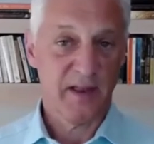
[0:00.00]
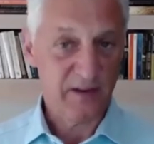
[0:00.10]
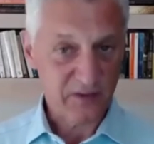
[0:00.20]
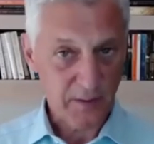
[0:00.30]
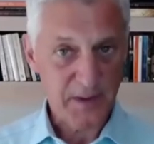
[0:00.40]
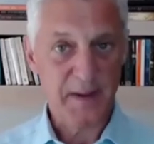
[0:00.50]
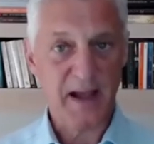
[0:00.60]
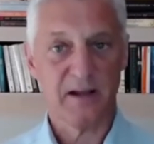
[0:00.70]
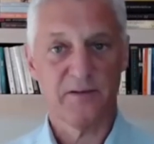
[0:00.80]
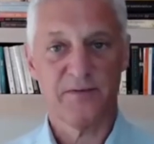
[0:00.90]
that, that's come on the
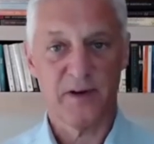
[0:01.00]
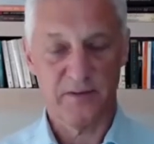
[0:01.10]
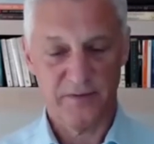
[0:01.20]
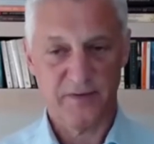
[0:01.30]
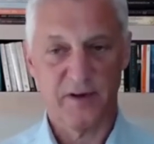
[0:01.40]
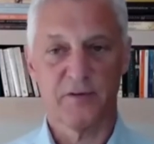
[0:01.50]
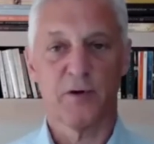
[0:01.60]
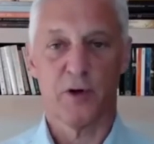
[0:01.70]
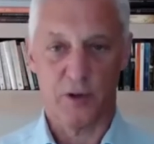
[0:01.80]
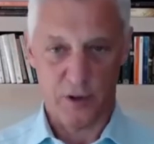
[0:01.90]
back of, of
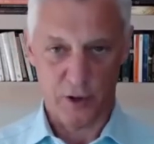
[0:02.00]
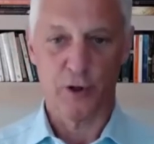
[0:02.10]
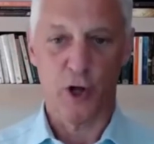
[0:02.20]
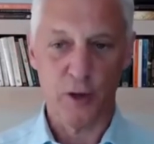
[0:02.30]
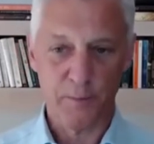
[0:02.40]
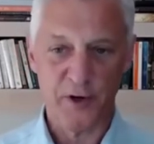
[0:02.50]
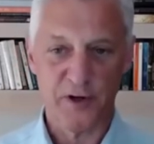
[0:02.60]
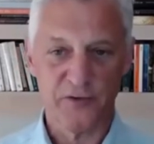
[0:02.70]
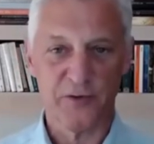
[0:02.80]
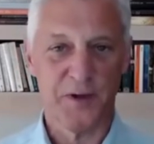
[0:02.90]
a long
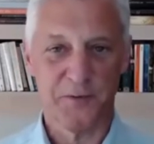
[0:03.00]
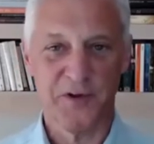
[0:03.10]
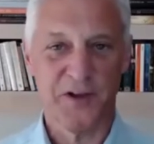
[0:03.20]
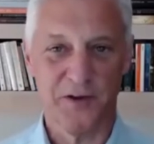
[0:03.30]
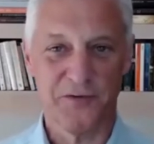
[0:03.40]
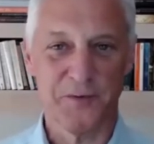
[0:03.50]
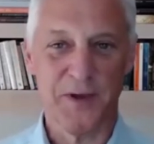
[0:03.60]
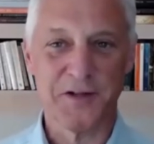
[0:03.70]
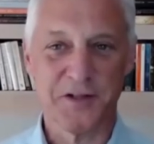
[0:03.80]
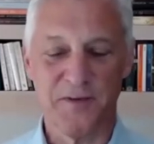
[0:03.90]
period of
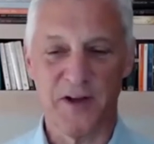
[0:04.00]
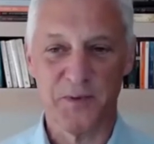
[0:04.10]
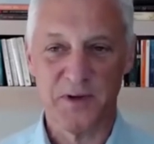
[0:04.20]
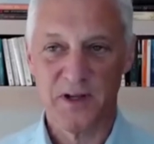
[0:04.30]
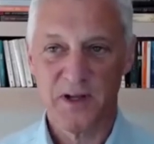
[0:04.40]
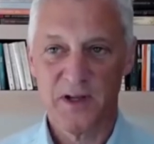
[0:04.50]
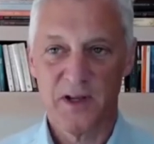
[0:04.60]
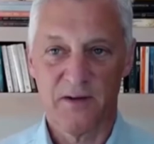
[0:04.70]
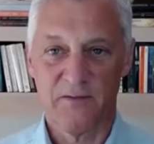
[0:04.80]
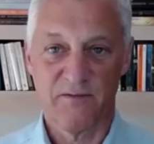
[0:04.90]
substantial investment,
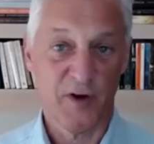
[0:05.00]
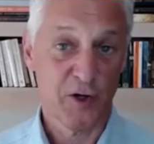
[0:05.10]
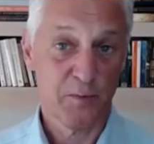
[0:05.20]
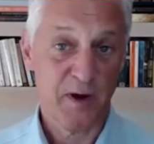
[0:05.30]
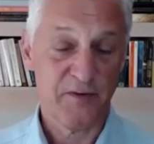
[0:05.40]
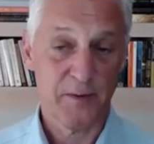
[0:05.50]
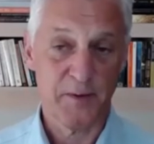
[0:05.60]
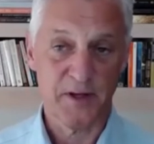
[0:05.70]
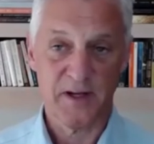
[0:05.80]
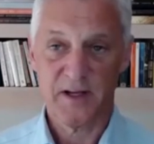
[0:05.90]
very good
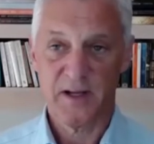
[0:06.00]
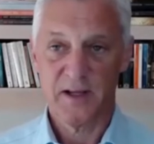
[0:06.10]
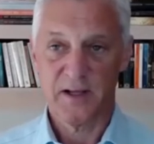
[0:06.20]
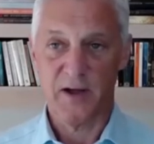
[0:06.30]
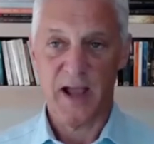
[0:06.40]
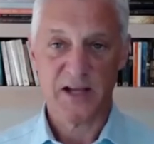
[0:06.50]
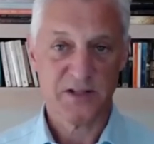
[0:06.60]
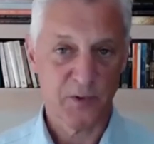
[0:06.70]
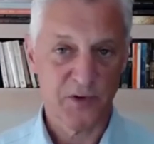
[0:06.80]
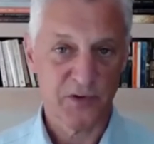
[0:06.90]
profitability, you know,
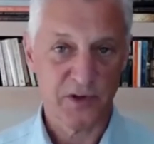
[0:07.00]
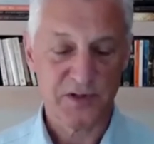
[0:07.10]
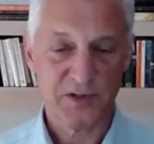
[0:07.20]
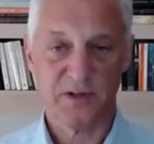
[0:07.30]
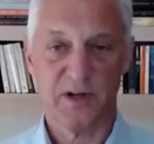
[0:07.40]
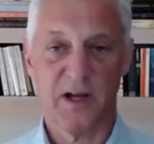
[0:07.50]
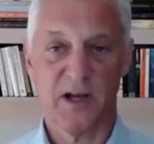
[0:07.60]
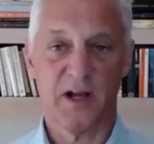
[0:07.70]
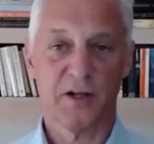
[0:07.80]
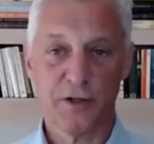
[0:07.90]
excellent research,
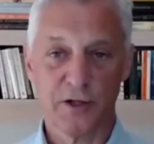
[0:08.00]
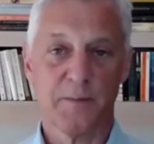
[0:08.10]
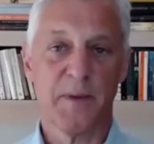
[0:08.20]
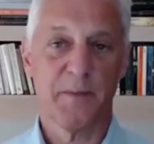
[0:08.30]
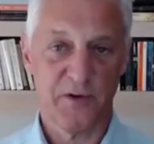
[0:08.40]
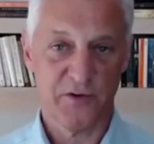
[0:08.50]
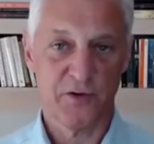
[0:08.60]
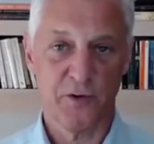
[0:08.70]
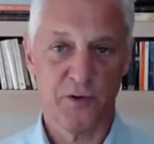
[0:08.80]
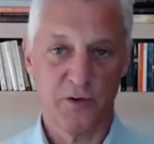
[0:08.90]
uh, a clear commitment
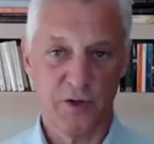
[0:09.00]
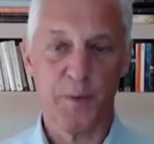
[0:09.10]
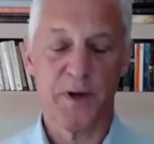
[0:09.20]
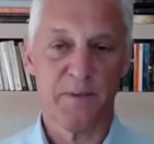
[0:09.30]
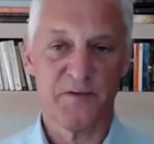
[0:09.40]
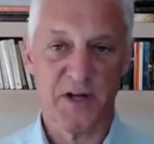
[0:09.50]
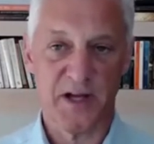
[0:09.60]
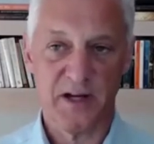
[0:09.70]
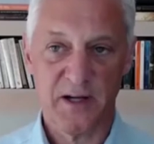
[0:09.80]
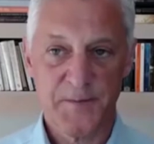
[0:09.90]
to the opening up of
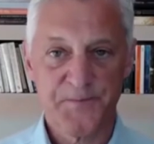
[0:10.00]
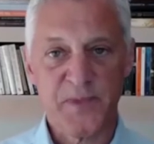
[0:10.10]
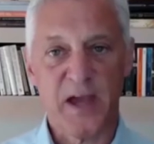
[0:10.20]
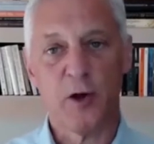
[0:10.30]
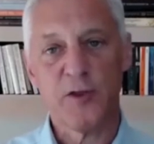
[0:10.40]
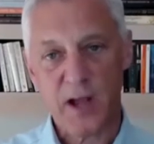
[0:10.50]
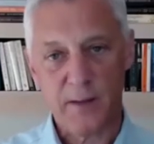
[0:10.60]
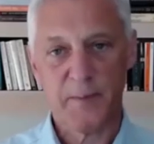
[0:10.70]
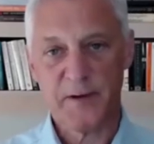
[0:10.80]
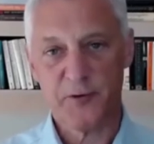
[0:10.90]
China, and all the
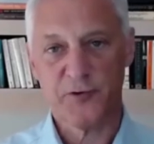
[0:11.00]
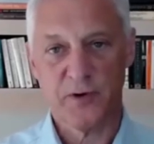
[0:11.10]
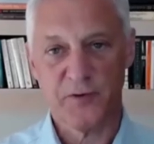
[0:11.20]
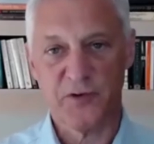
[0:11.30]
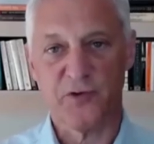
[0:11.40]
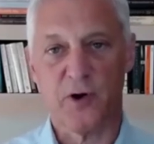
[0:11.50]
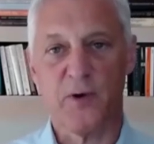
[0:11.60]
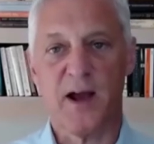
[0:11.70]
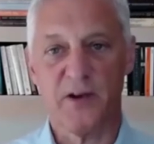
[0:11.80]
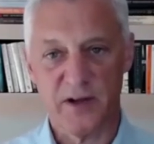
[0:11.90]
complementary services
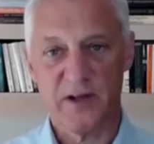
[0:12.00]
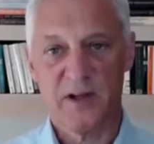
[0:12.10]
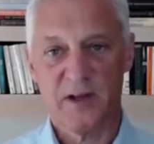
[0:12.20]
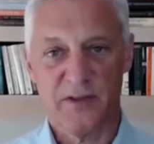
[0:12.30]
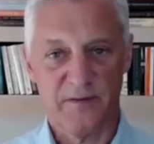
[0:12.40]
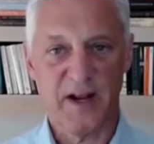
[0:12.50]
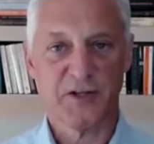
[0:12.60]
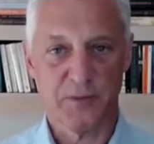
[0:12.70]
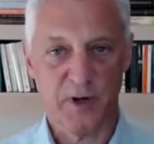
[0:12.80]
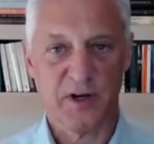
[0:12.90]
around the
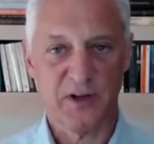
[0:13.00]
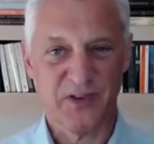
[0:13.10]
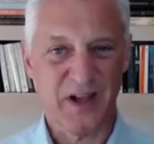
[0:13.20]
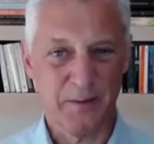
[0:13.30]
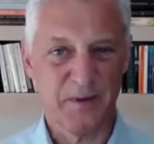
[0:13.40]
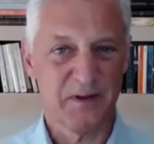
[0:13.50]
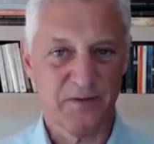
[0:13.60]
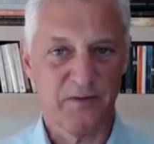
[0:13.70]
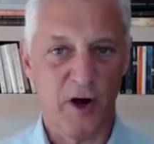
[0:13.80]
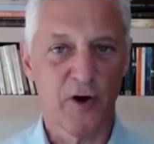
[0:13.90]
financial markets element
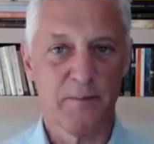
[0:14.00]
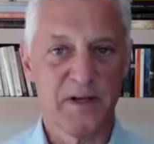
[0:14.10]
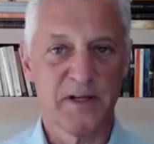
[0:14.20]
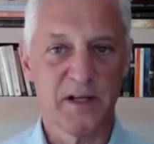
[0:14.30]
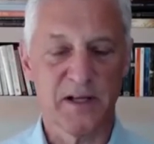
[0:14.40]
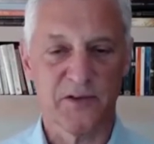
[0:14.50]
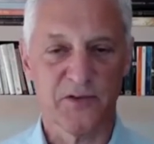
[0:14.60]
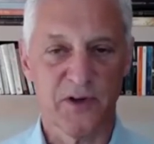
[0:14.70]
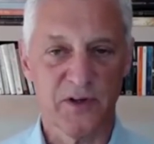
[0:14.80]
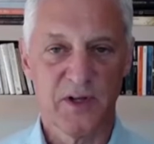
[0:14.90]
of, of RMB dealing.
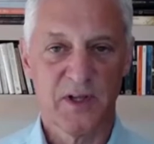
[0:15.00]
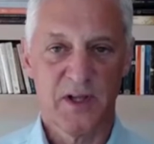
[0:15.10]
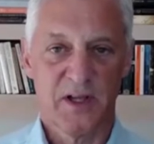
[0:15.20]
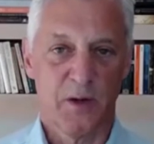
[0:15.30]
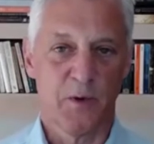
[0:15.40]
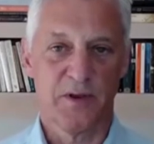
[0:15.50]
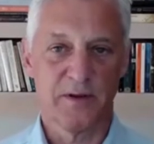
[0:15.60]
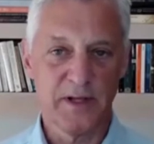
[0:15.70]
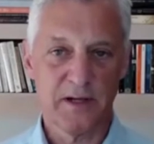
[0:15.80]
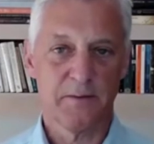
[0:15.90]
So we're the
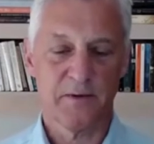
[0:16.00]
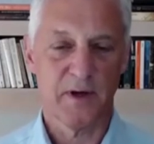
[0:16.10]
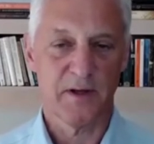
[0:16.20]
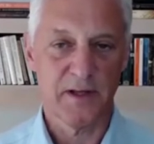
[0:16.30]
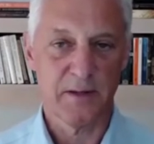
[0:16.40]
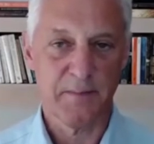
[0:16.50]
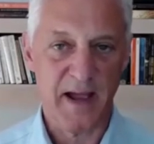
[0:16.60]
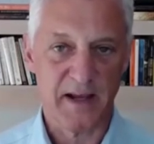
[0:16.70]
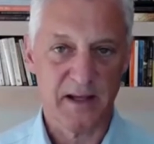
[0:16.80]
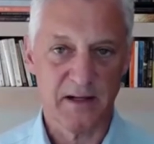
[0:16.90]
leading uh, leading
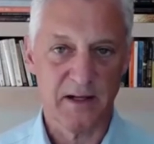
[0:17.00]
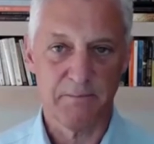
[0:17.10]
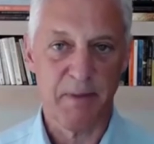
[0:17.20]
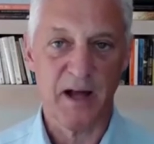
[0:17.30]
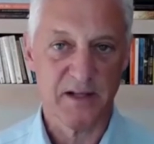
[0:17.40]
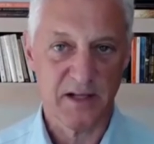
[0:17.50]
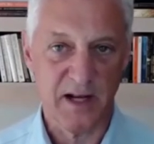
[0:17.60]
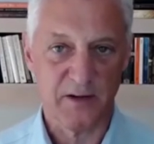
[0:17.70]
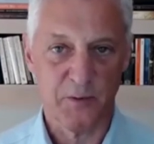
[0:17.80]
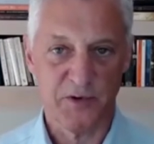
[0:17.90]
bank in, in Bond
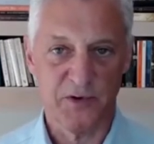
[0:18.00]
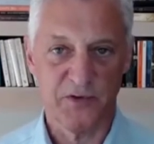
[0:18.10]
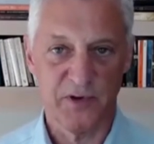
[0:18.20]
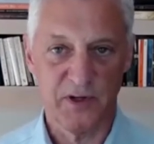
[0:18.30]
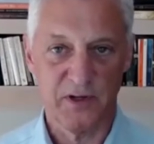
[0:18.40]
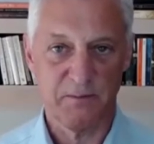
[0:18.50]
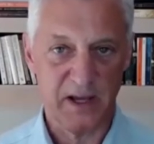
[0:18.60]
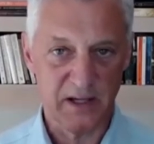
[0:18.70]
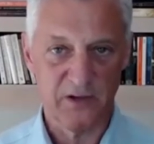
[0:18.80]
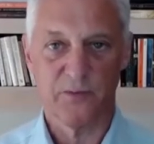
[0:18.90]
Connect, which is the
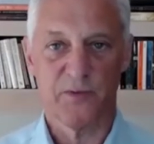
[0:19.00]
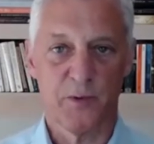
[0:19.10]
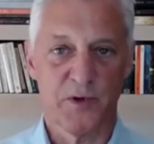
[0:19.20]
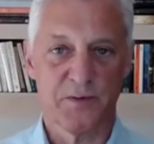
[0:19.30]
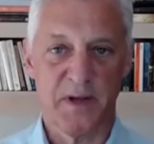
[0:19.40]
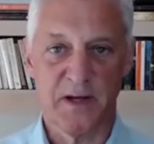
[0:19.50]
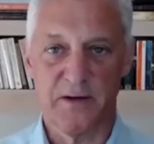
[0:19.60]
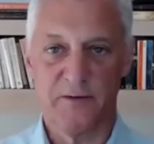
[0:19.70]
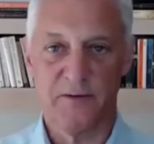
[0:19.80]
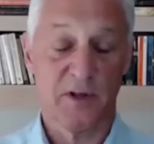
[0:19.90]
mechanism through which many
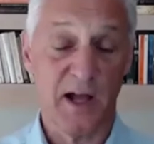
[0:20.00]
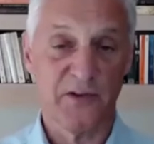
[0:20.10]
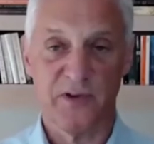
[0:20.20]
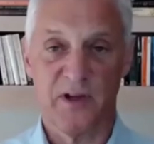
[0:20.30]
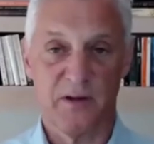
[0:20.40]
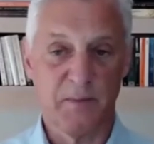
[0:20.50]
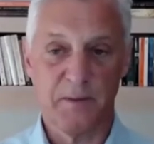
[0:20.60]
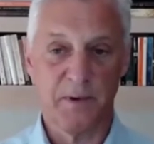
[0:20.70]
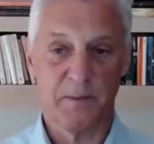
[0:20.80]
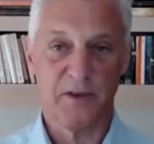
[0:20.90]
of your clients uh, and
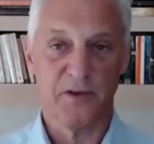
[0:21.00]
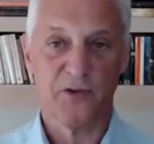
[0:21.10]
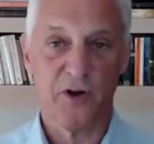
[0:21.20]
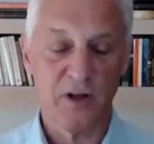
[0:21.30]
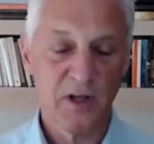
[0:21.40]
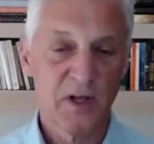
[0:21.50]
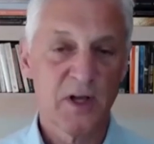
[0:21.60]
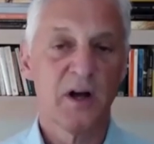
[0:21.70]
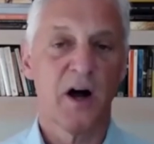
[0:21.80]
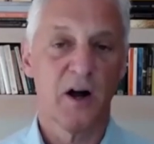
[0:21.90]
many people on this call
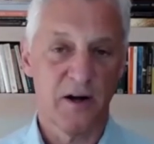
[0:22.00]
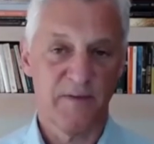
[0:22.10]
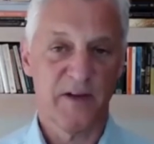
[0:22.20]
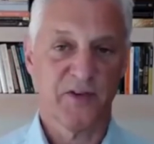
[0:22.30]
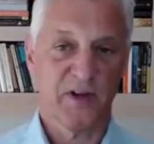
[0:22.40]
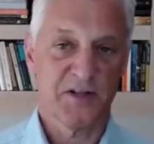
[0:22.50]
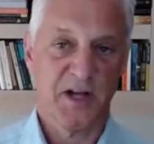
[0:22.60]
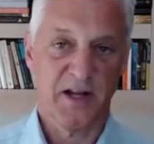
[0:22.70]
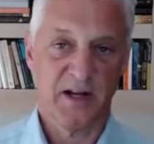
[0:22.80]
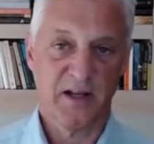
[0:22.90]
are investing in
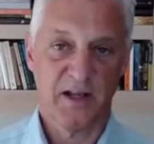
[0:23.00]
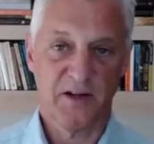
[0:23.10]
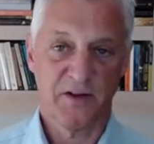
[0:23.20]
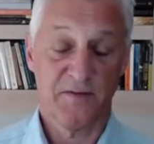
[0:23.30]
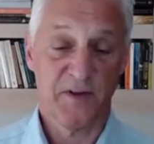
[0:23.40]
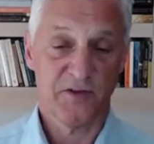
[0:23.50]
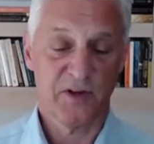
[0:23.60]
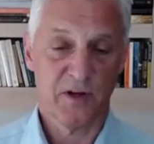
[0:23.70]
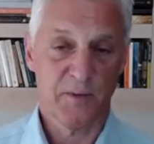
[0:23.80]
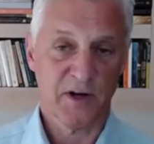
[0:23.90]
China into the fixed
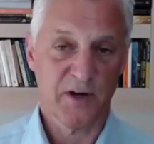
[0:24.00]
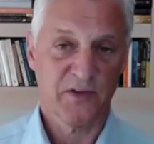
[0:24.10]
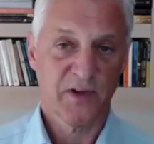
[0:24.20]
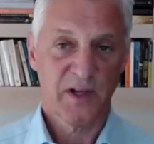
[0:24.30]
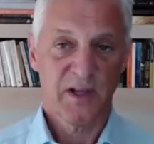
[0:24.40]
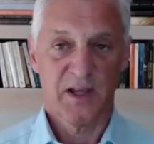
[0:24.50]
income markets.